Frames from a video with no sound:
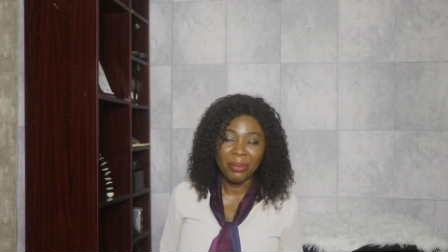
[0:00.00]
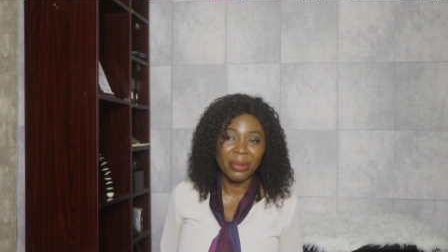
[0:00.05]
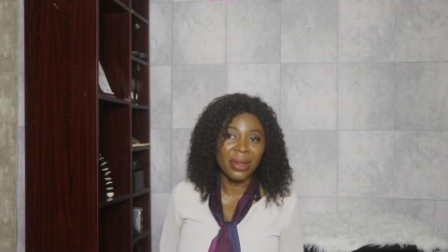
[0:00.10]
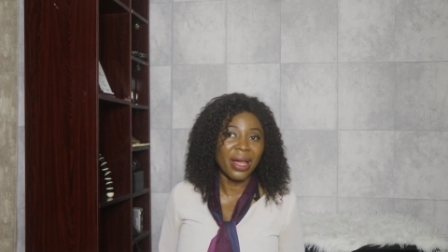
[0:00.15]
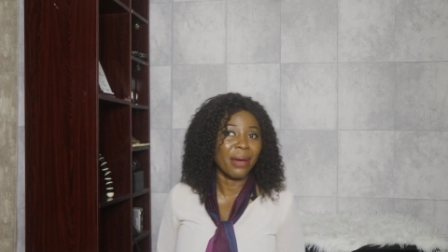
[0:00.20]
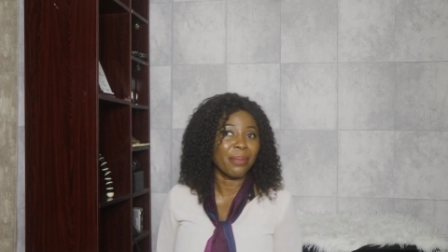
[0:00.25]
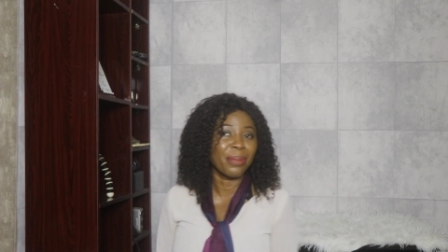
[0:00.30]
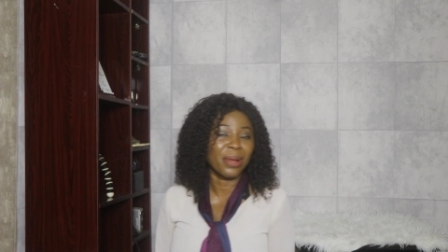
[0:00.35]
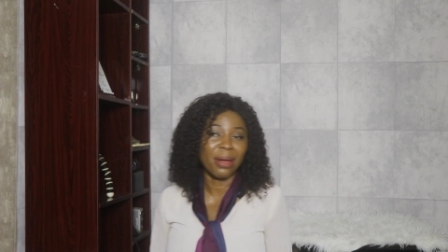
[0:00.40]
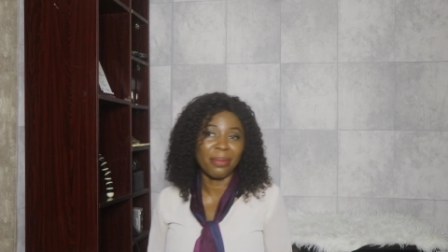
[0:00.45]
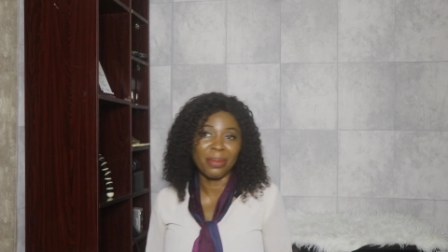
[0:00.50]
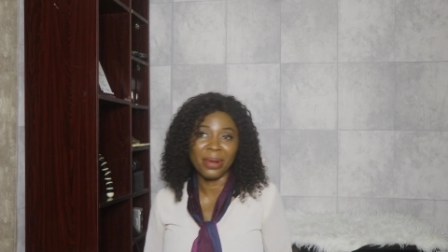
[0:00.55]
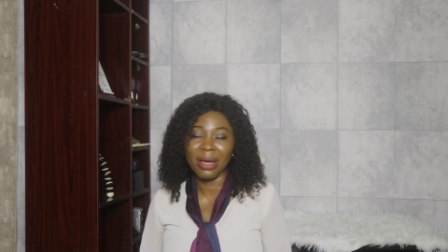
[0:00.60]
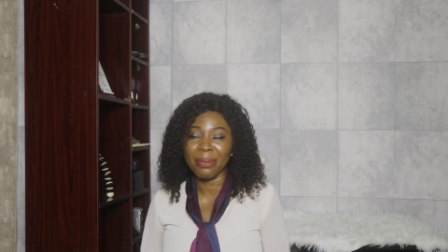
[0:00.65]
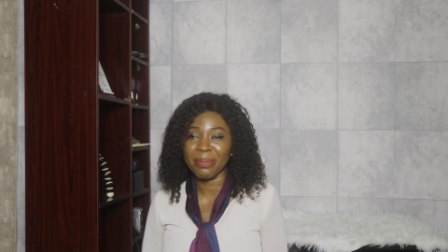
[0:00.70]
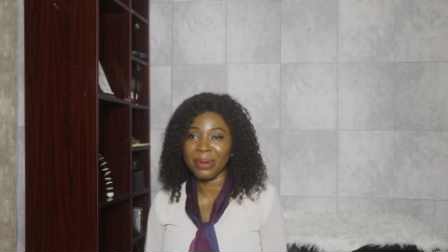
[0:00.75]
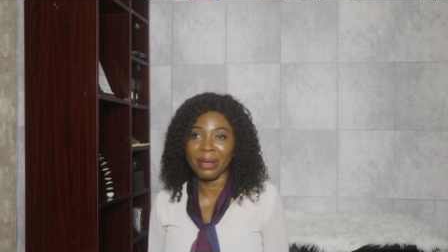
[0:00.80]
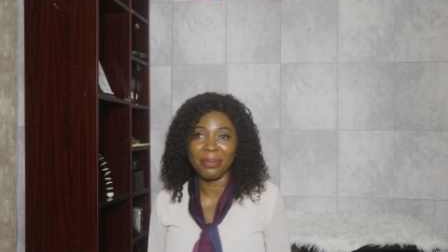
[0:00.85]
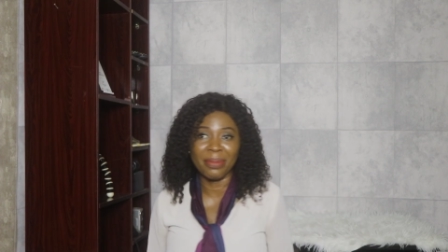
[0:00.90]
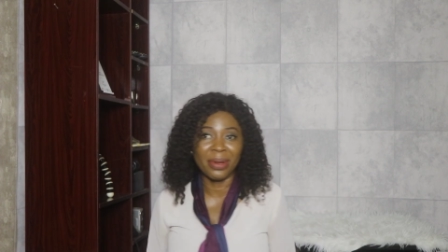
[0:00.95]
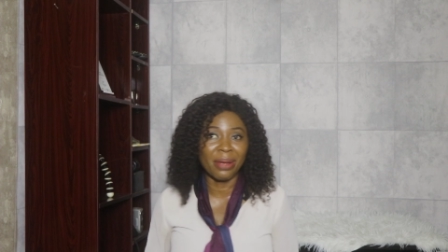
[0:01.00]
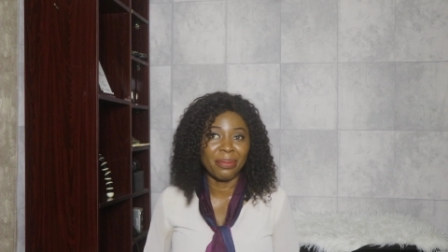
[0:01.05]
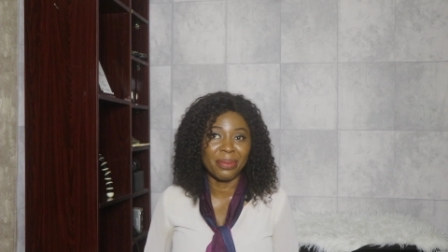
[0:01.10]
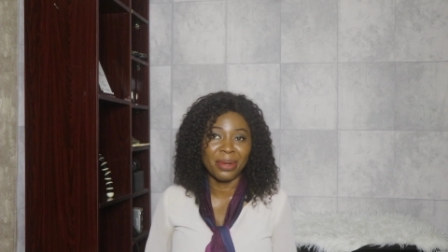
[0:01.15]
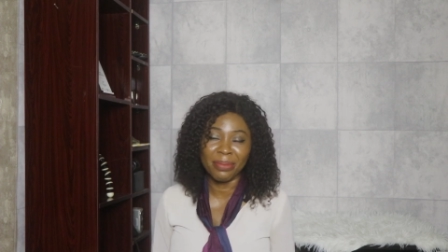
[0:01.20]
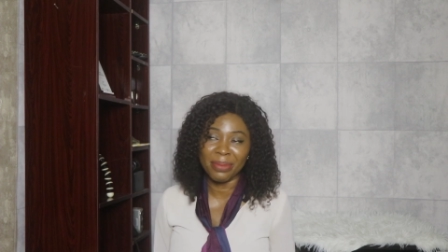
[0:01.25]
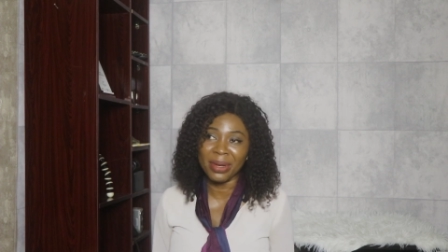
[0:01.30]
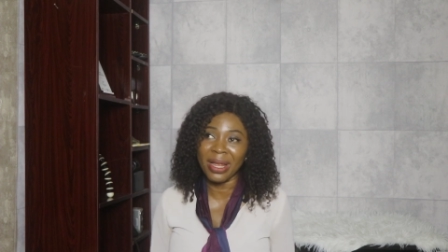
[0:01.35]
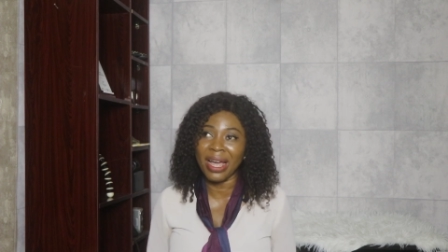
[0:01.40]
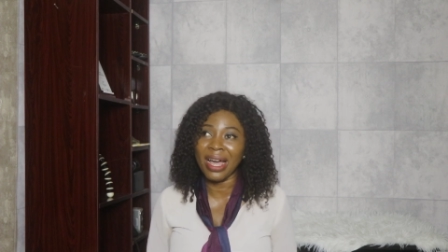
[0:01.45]
blah blah blah blah blah
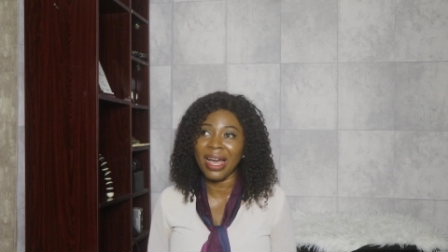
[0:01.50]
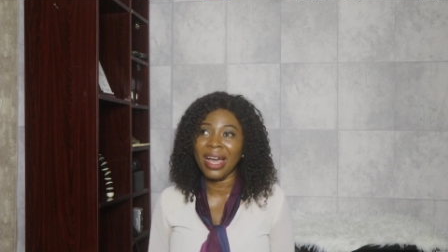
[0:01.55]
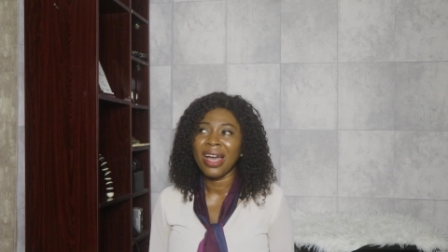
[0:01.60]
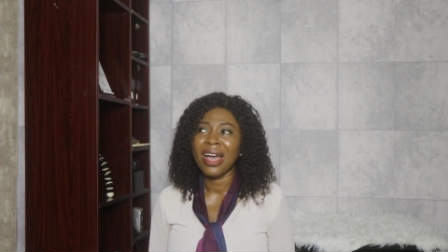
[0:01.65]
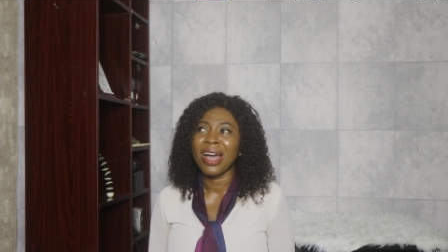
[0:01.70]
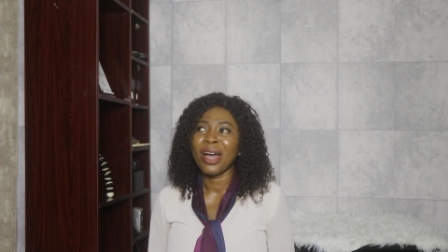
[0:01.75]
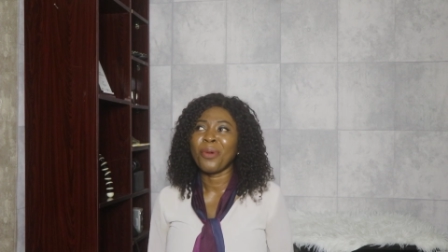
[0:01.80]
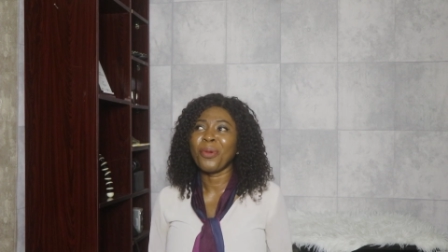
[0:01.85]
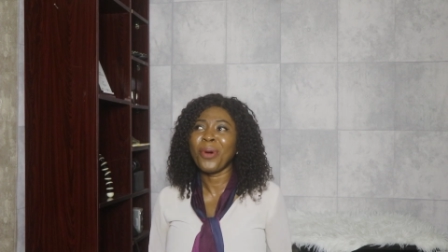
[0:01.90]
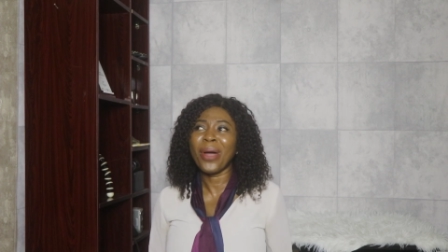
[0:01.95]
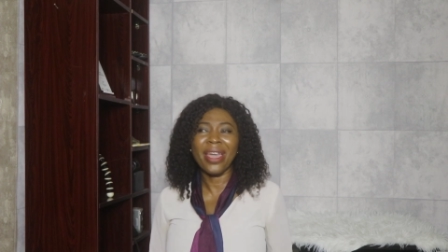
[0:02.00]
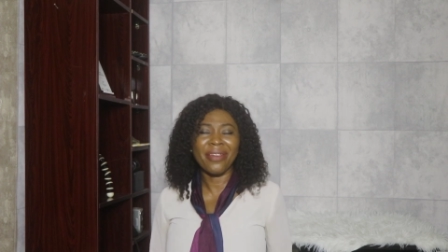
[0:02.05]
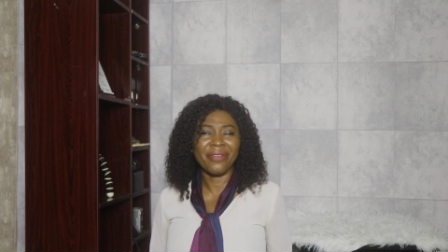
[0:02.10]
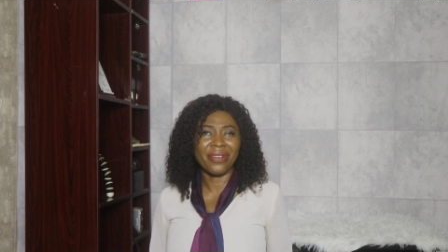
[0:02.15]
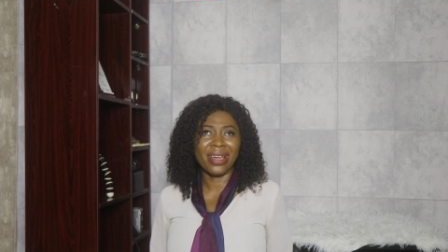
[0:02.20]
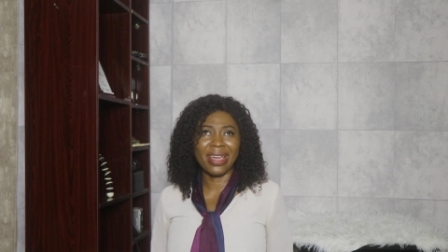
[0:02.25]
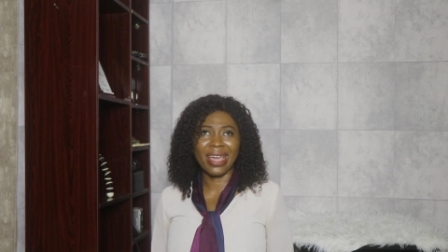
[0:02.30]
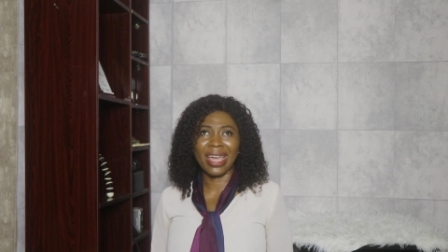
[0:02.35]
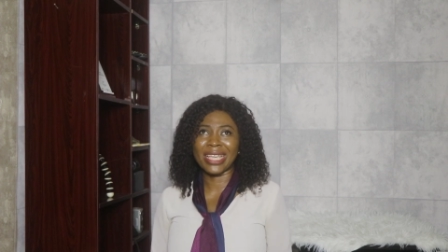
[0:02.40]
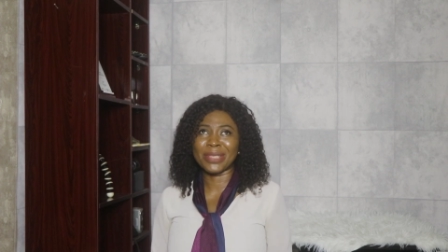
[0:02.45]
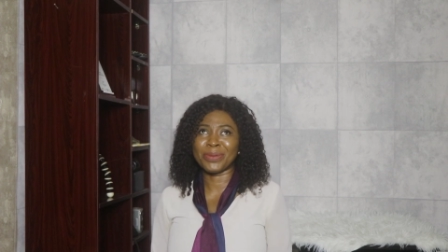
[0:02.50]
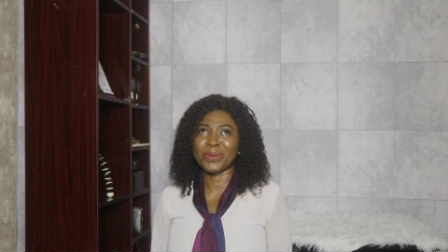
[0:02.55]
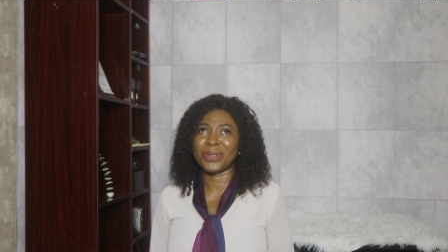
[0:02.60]
blah blah, whatever guys.